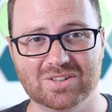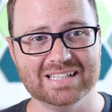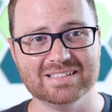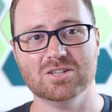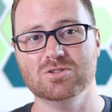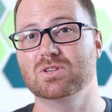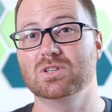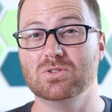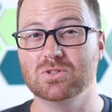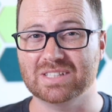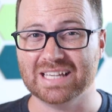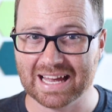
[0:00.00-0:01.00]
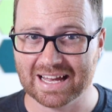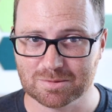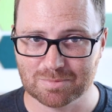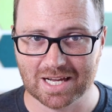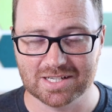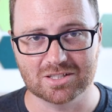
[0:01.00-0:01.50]
so that's how you can use
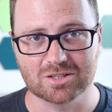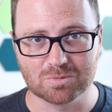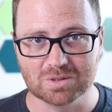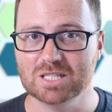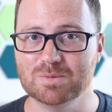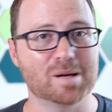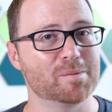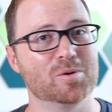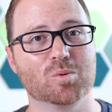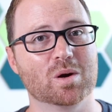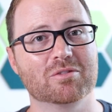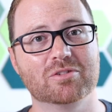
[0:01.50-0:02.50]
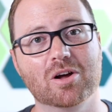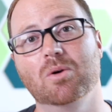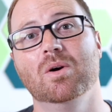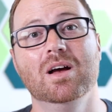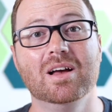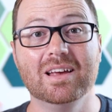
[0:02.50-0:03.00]
Castmagic to really speed up your
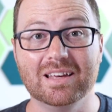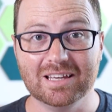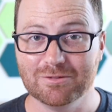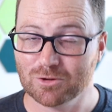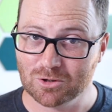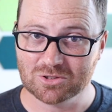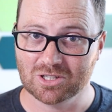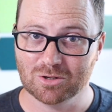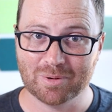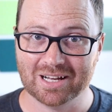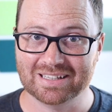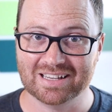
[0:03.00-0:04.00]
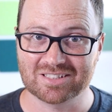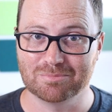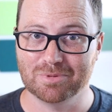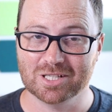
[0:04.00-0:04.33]
workflow if you're hosting your podcast on